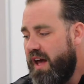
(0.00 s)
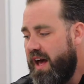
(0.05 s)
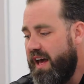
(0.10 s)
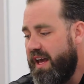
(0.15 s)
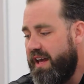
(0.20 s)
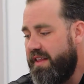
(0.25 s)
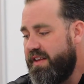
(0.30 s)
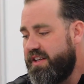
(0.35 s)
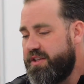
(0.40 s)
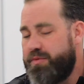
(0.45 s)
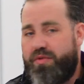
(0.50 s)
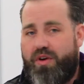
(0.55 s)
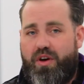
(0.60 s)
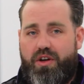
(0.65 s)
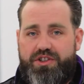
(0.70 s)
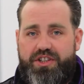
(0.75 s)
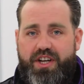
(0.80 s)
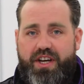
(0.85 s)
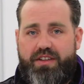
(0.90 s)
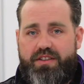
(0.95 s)
In this
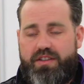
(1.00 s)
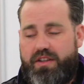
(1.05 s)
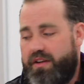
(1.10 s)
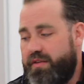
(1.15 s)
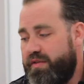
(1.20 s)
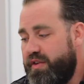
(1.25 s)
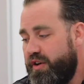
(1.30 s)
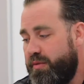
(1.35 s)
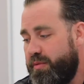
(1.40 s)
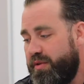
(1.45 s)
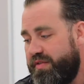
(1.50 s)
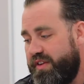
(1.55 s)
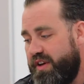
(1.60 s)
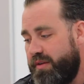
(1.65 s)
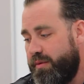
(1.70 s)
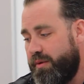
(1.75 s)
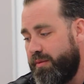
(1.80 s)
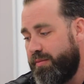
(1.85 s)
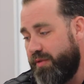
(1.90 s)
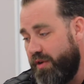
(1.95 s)
project, the Verbal
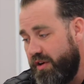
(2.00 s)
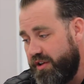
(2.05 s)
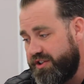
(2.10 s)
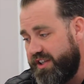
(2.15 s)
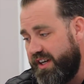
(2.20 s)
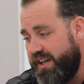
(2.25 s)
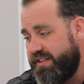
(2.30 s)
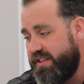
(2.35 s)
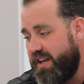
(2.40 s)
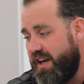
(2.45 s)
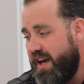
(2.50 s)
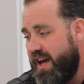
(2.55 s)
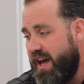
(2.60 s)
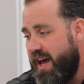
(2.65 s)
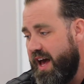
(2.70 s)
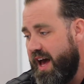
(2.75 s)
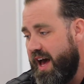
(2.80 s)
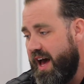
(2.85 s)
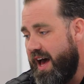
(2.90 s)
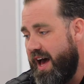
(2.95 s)
Feedback project,
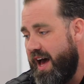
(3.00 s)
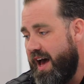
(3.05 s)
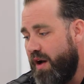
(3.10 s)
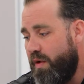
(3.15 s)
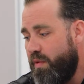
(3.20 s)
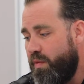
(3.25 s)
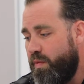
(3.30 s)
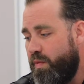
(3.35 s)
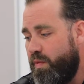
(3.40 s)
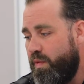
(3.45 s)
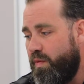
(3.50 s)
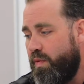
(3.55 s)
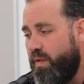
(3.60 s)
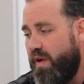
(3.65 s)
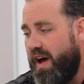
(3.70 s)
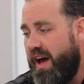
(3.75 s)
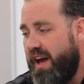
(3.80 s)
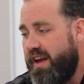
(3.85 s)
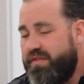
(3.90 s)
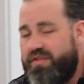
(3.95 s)

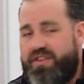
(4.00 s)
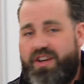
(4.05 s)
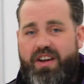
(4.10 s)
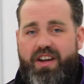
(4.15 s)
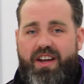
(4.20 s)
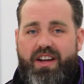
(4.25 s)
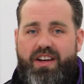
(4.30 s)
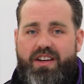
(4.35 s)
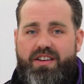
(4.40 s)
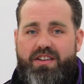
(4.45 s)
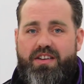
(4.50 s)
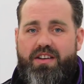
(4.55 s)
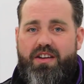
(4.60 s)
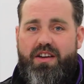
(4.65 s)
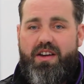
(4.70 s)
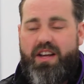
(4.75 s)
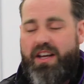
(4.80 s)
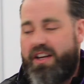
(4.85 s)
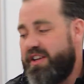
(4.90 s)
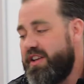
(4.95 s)
I've done it
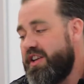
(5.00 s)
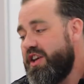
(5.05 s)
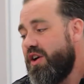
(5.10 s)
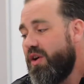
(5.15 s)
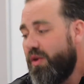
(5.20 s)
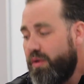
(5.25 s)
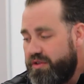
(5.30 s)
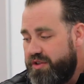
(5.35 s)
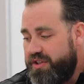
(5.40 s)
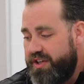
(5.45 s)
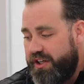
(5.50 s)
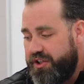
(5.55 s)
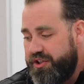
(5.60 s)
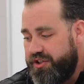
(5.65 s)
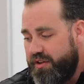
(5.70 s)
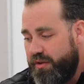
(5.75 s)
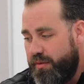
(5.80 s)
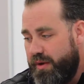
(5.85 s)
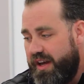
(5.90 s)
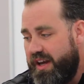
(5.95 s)
in the old
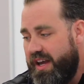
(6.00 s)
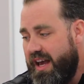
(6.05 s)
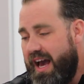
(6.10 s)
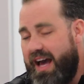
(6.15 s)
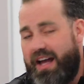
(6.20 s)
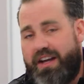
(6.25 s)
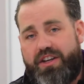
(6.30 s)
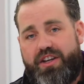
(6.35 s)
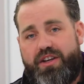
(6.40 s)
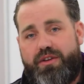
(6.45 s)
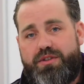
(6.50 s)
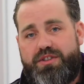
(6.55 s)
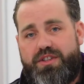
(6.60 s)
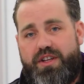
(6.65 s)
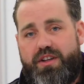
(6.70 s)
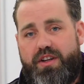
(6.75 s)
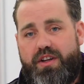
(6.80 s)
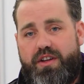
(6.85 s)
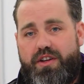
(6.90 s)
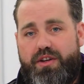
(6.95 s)
traditional way and
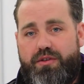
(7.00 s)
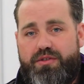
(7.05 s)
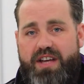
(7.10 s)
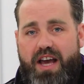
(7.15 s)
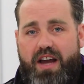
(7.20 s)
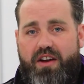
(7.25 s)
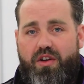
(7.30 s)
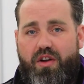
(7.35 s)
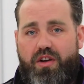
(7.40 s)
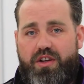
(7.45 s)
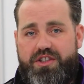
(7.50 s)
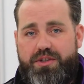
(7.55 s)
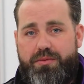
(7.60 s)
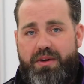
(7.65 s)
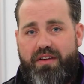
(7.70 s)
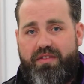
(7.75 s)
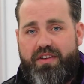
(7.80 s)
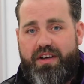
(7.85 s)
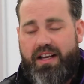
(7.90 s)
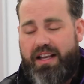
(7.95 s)
using the new technology we
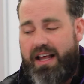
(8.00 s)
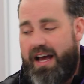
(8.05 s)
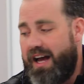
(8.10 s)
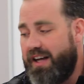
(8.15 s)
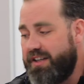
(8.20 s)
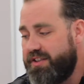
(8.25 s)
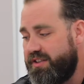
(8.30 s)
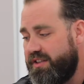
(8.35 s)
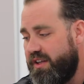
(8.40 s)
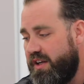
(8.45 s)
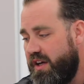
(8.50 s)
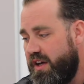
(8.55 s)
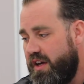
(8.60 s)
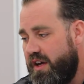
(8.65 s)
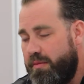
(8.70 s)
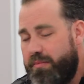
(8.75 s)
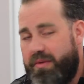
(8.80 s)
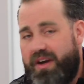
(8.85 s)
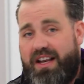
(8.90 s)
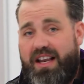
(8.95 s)
have in class.
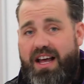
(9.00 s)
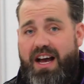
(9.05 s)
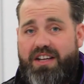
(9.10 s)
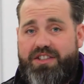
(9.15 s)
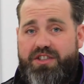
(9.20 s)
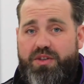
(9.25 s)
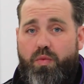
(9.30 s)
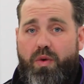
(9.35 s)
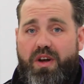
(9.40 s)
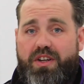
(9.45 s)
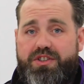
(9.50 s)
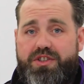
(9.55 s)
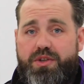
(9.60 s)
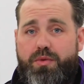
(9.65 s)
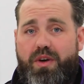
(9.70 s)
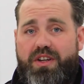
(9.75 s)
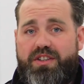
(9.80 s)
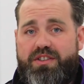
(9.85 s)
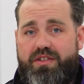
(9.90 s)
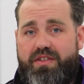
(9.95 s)
My class are
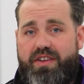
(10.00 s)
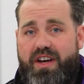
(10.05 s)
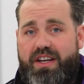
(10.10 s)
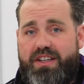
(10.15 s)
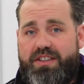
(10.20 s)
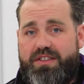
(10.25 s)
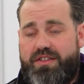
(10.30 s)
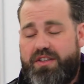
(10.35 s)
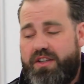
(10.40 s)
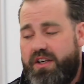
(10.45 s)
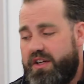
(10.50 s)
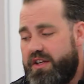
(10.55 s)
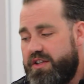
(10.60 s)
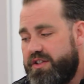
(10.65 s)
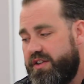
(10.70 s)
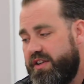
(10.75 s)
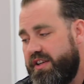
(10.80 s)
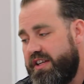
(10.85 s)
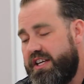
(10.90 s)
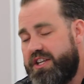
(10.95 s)
one-to-one device,
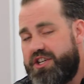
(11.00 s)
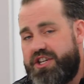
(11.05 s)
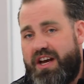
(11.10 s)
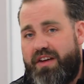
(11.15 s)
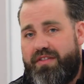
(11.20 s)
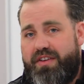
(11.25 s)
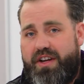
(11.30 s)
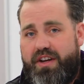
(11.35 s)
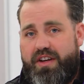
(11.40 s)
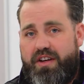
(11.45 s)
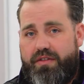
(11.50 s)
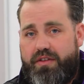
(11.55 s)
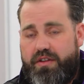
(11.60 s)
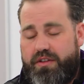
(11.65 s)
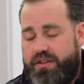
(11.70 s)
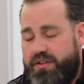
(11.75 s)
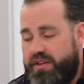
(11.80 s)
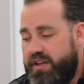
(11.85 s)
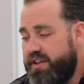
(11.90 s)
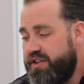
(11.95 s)
so they each have an
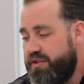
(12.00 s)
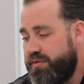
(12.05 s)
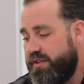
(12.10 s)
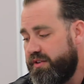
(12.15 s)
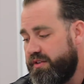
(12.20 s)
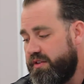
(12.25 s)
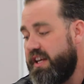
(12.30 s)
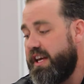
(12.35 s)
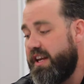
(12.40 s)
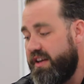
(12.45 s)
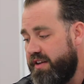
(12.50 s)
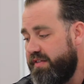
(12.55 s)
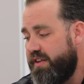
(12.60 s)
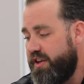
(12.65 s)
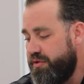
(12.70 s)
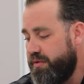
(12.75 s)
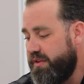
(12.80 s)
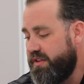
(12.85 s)
individual